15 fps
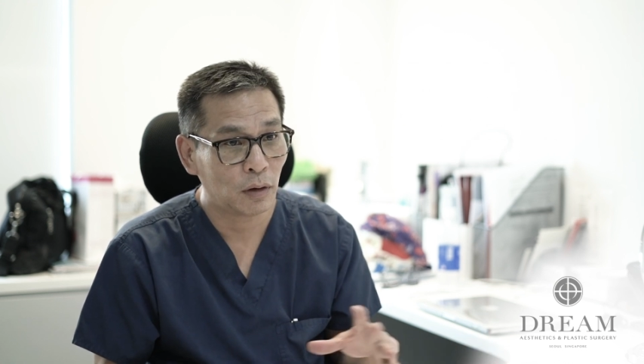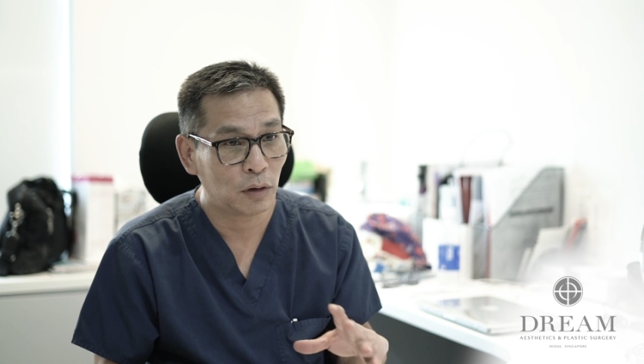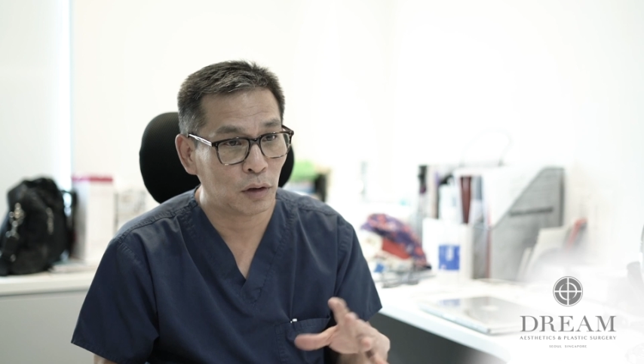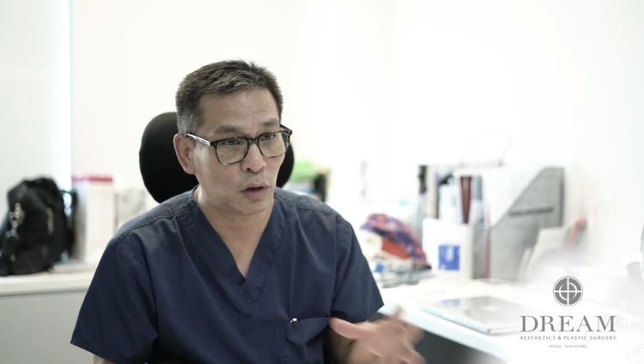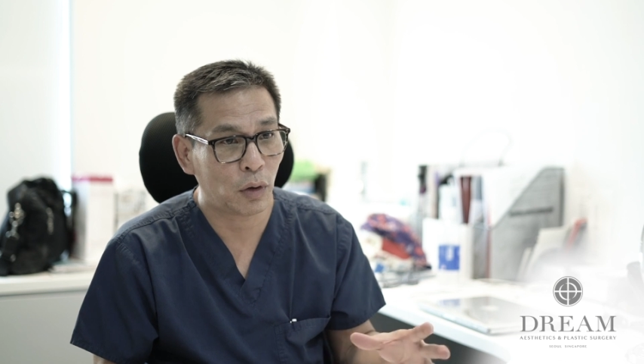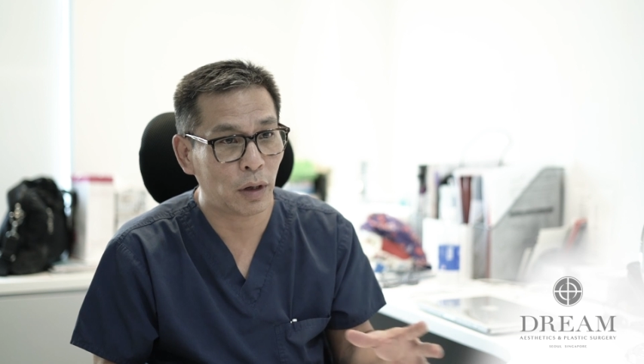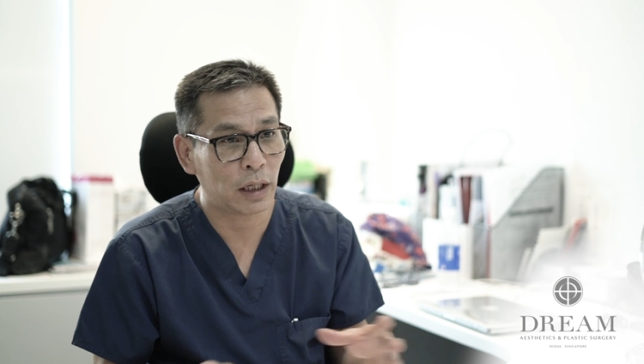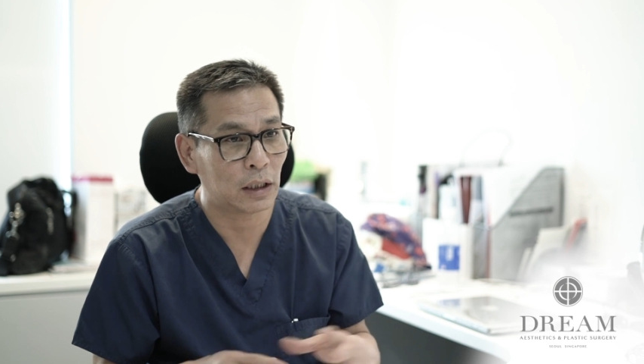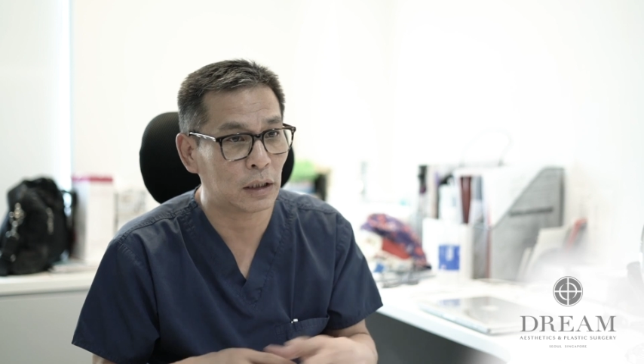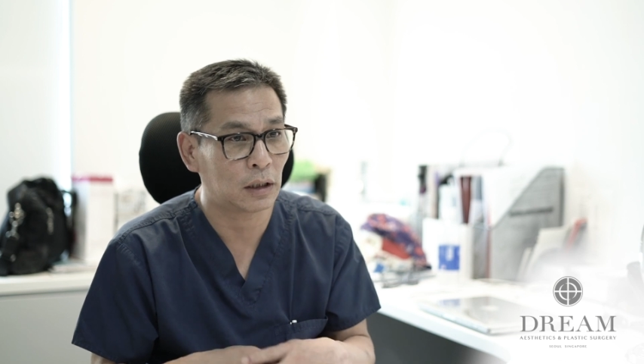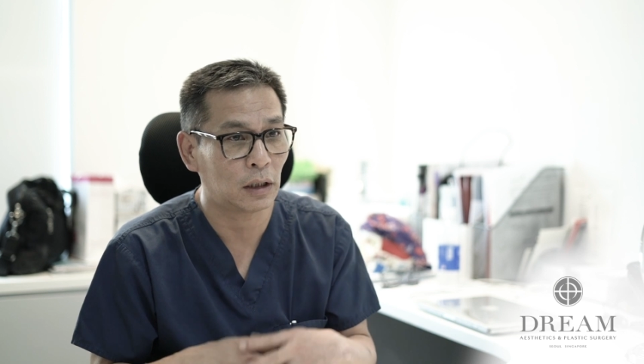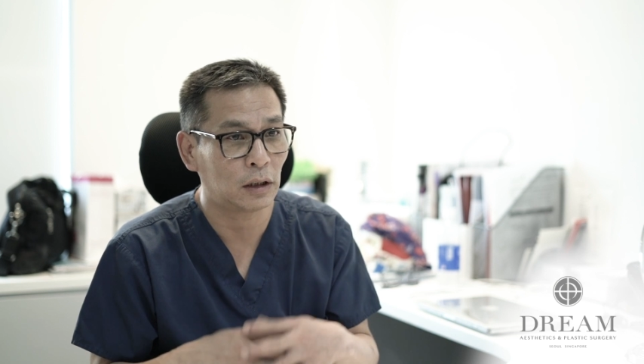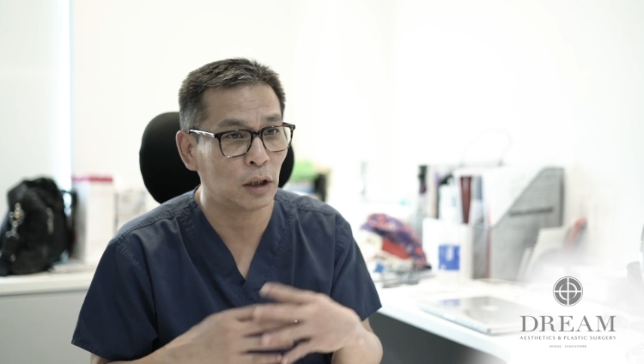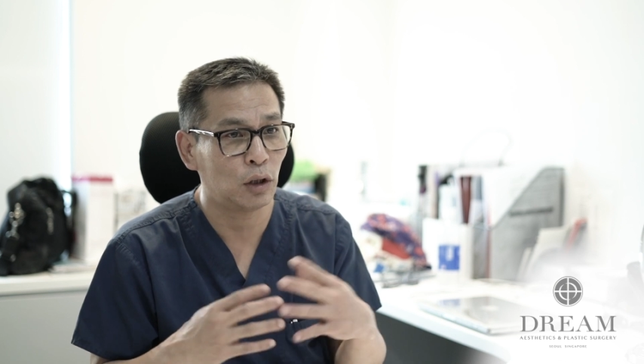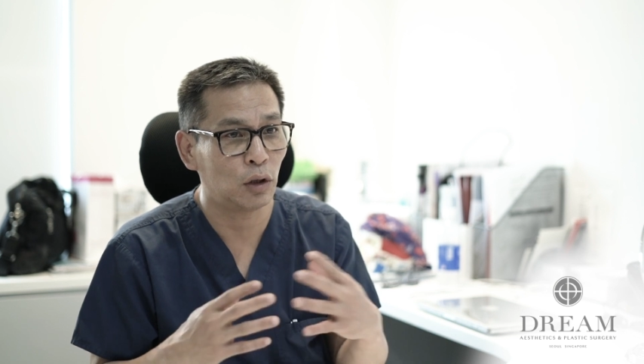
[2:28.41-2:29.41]
showing a
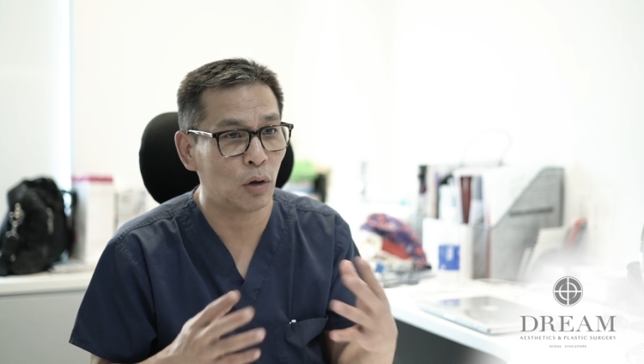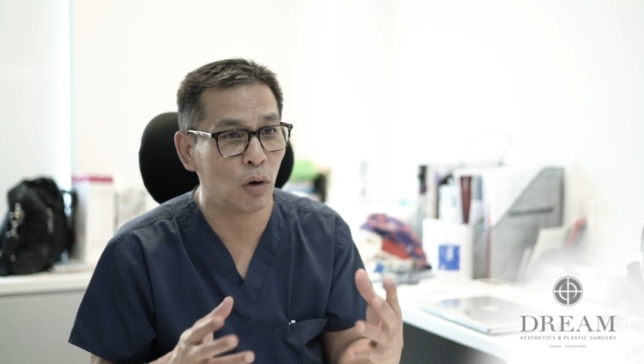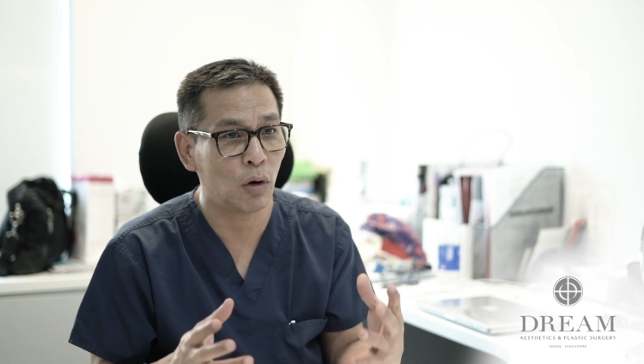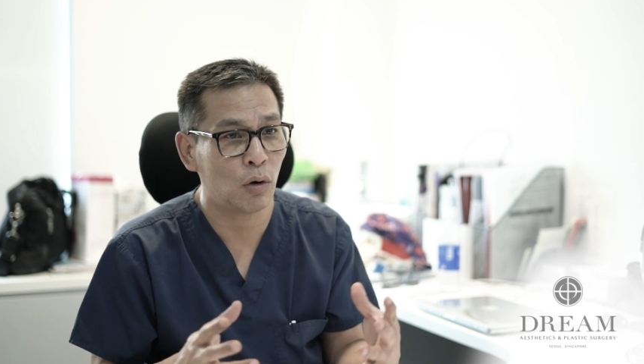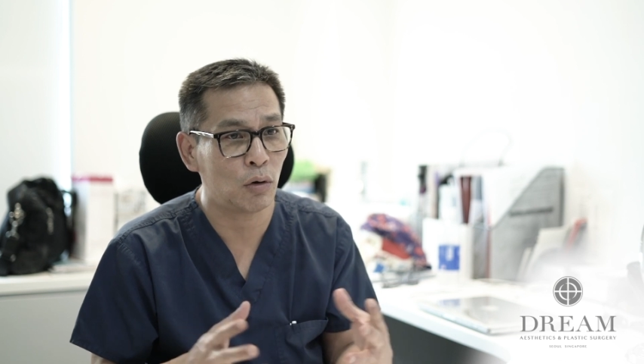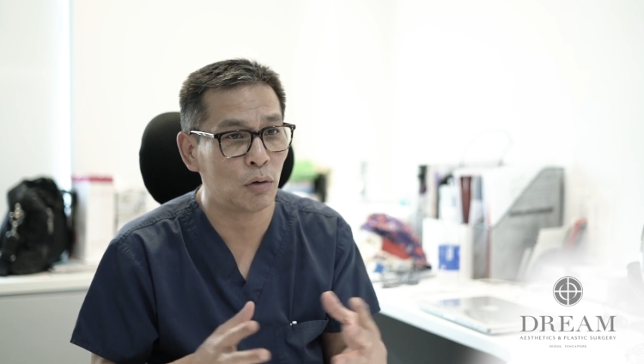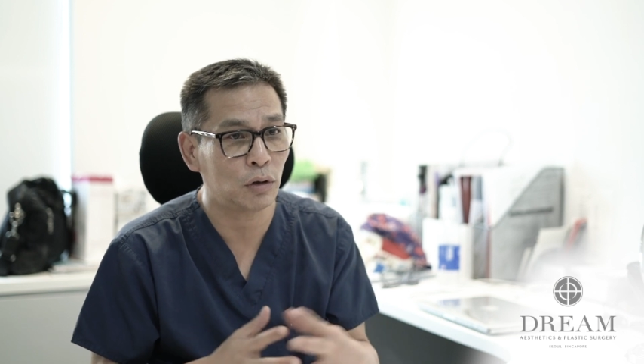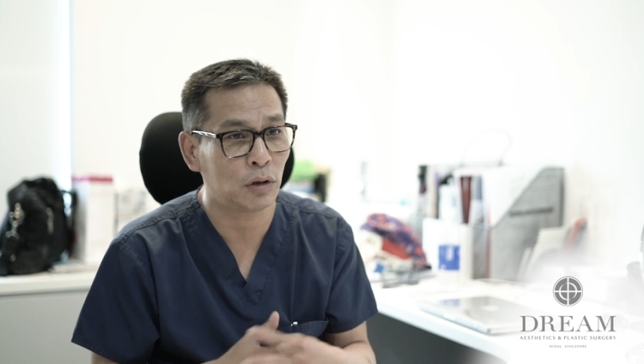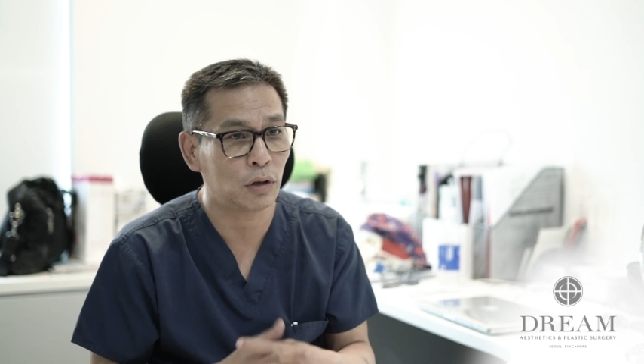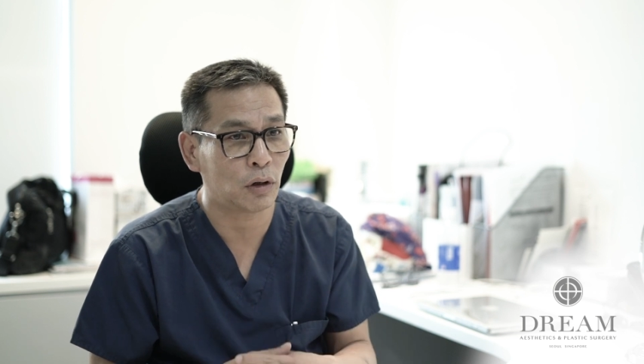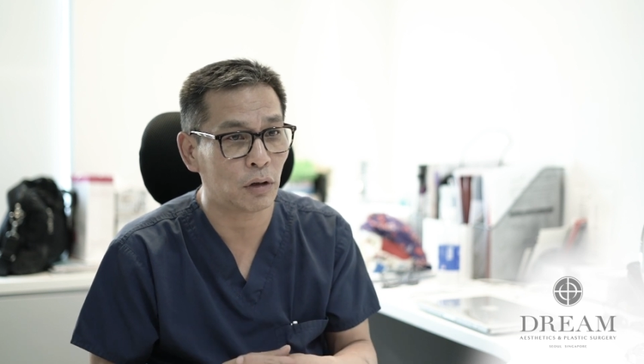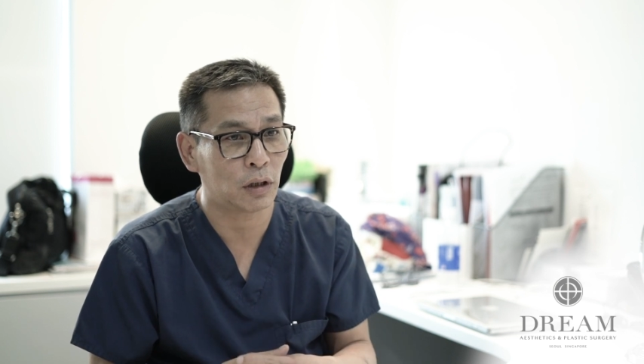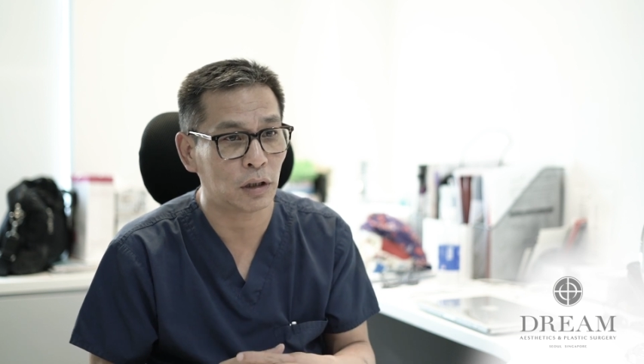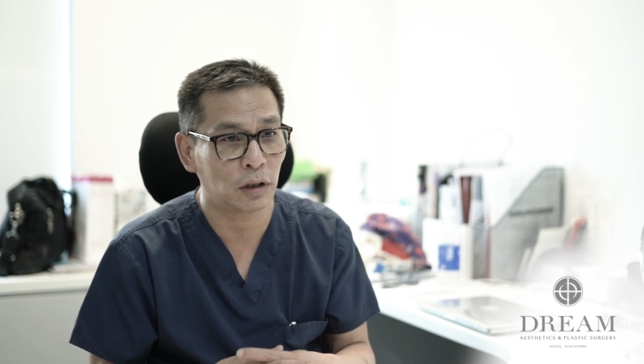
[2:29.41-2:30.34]
certain nose or a